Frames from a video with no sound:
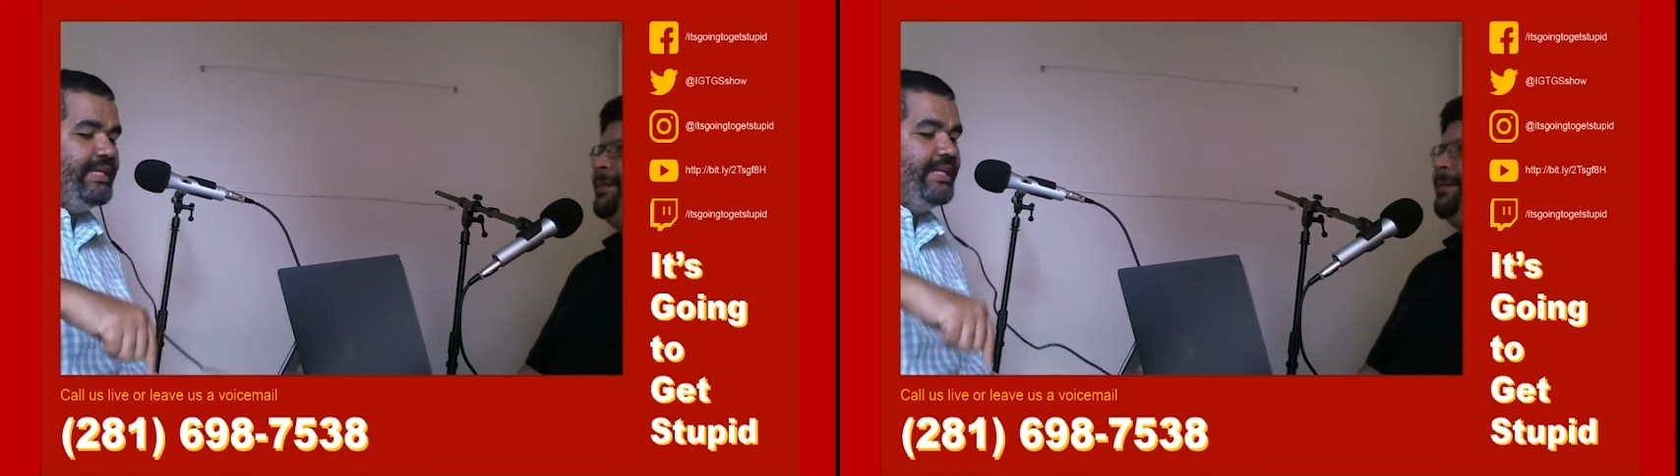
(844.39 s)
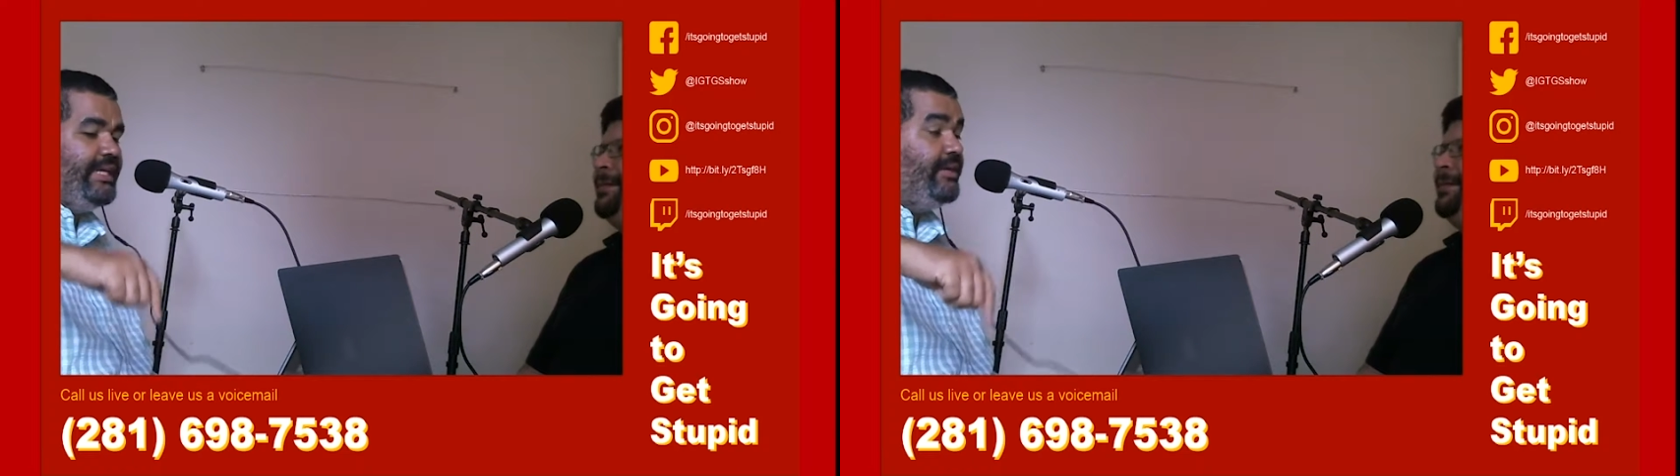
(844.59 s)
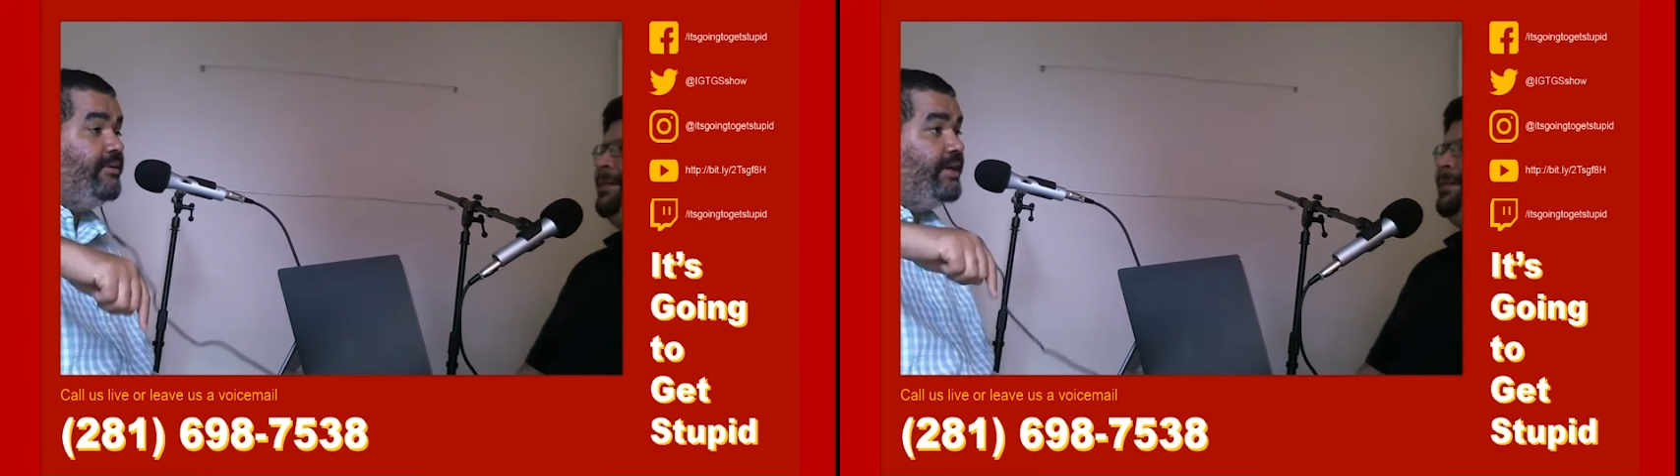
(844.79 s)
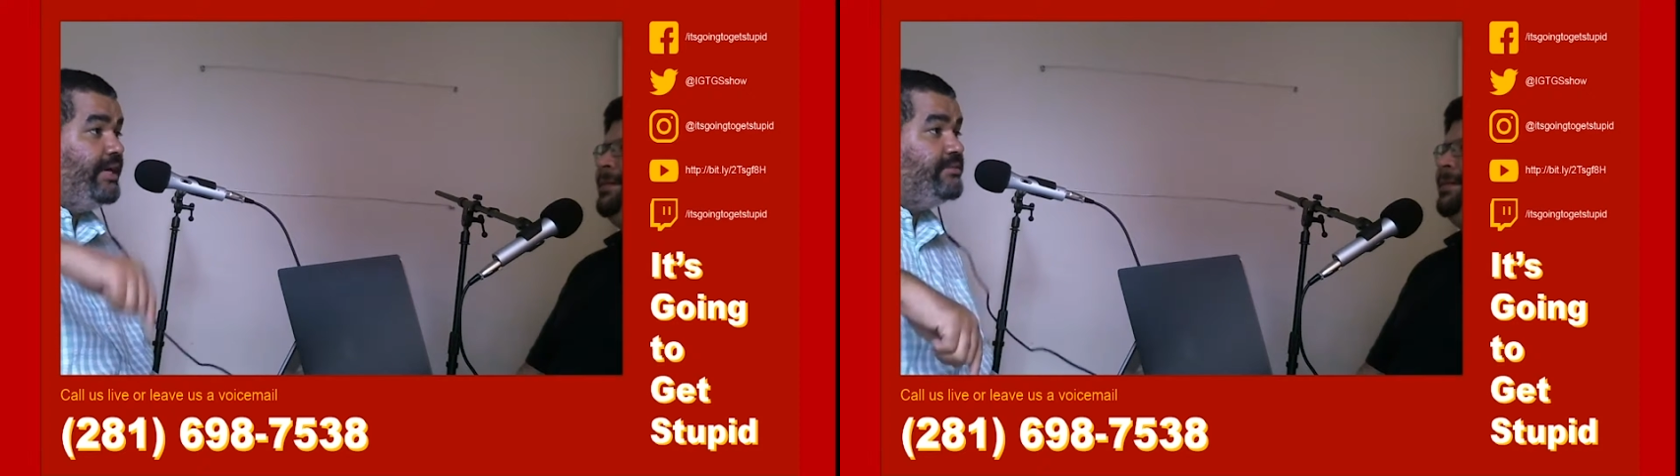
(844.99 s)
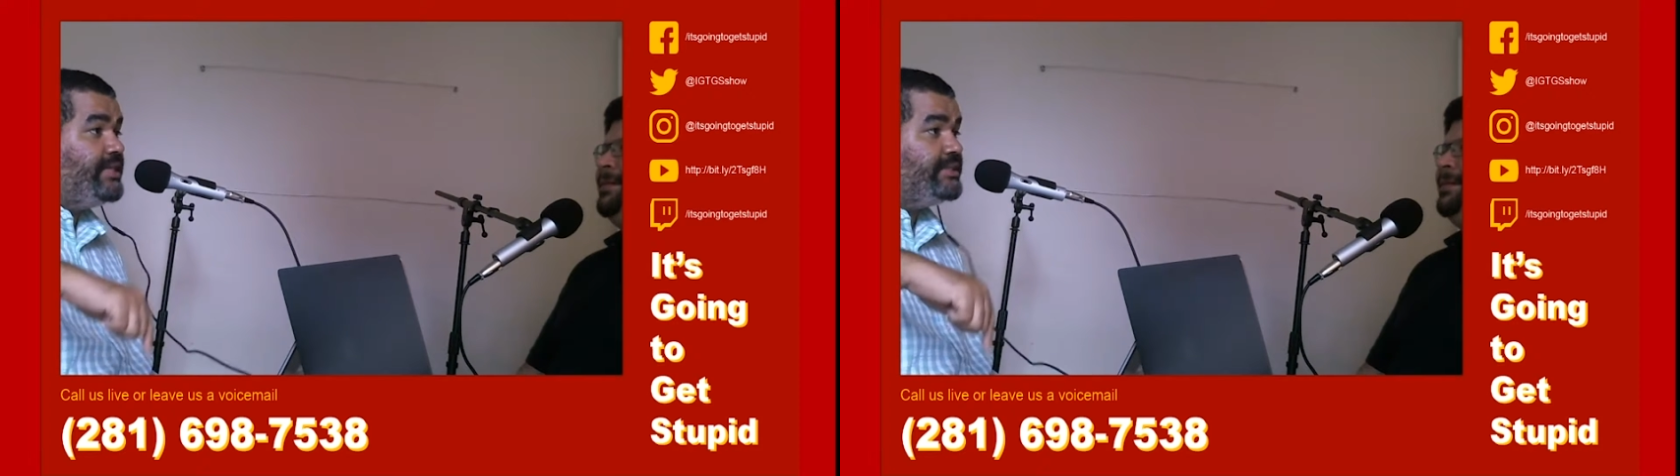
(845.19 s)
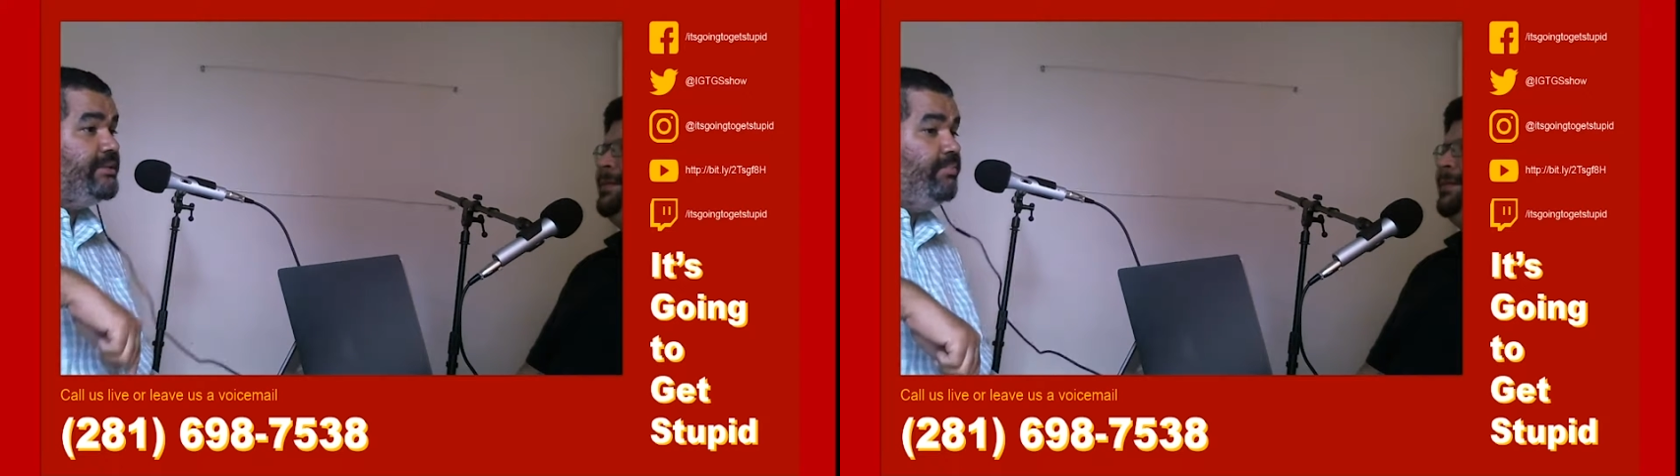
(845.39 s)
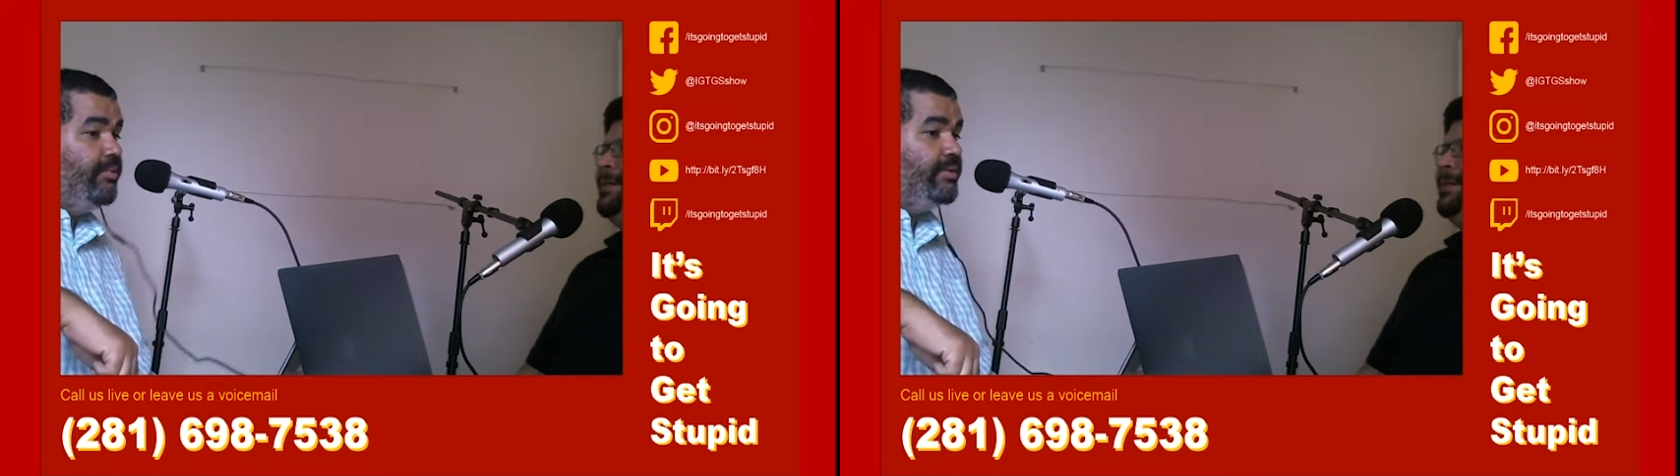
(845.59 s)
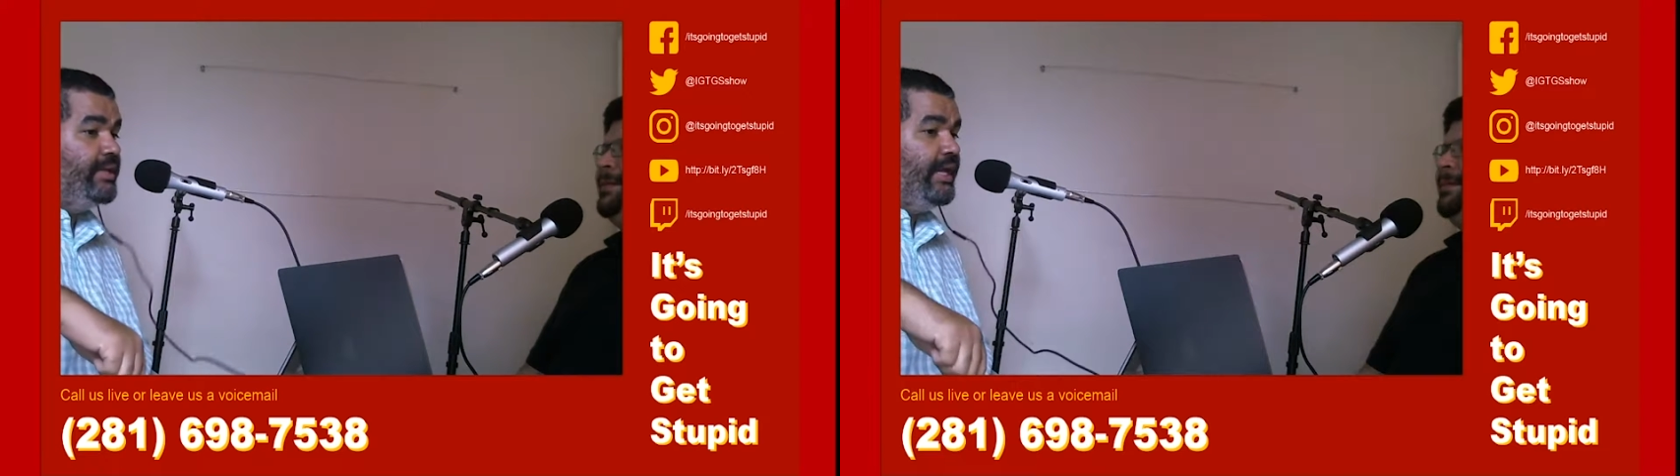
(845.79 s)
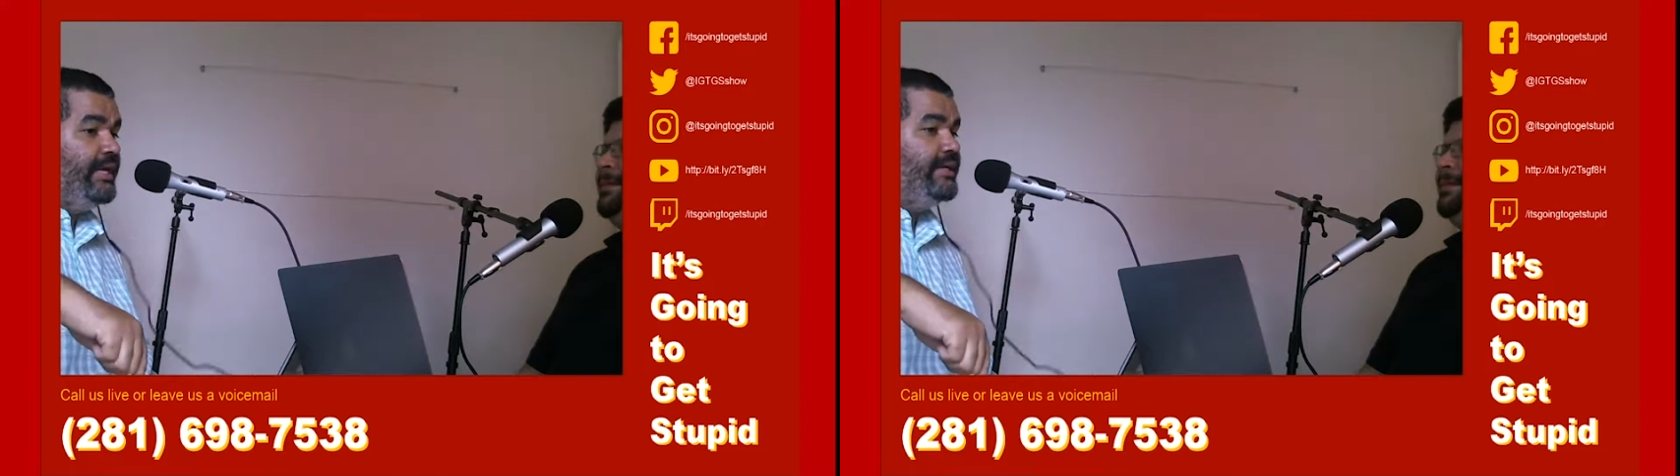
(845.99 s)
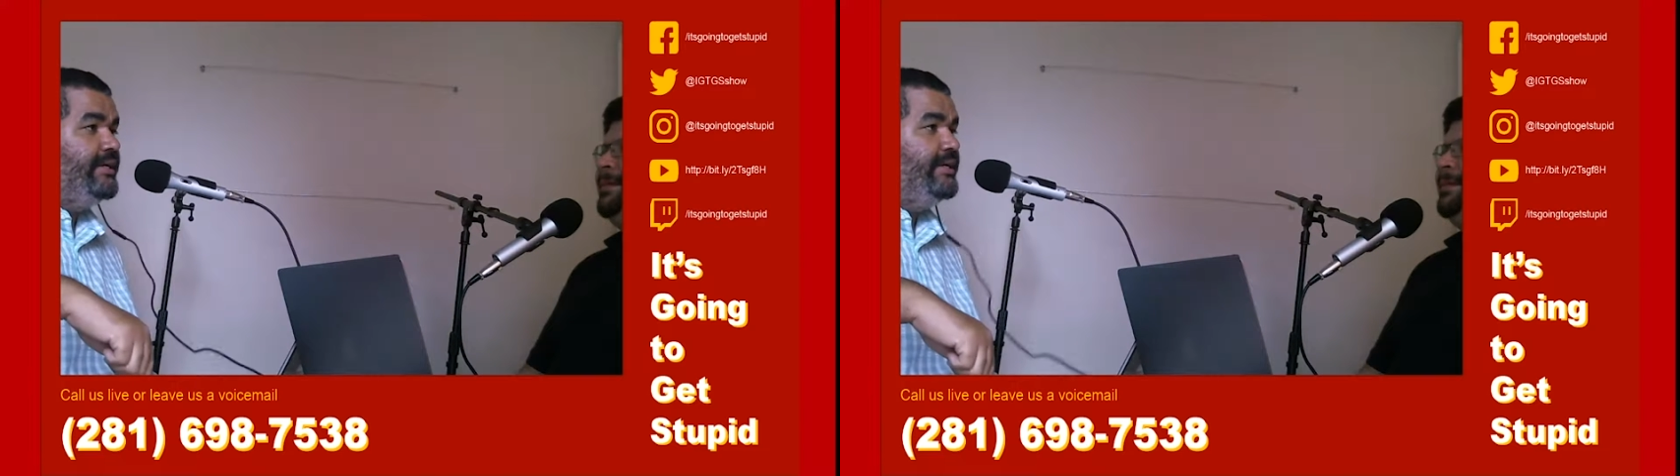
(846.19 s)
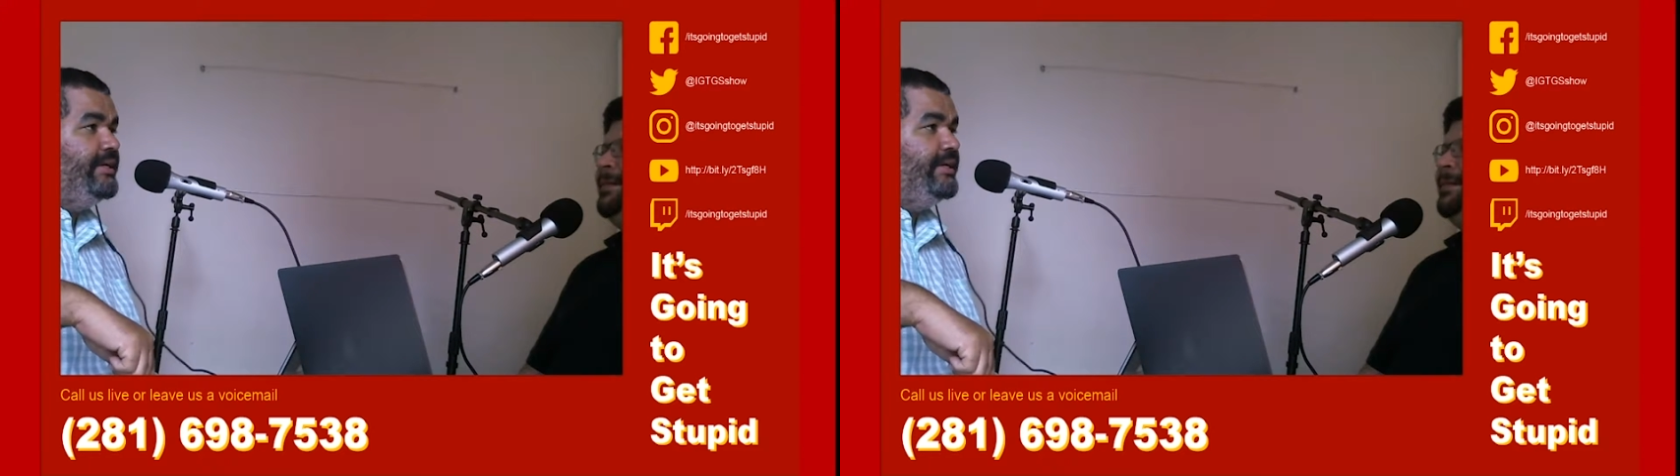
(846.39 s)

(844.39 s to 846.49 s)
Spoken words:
that he was actually born like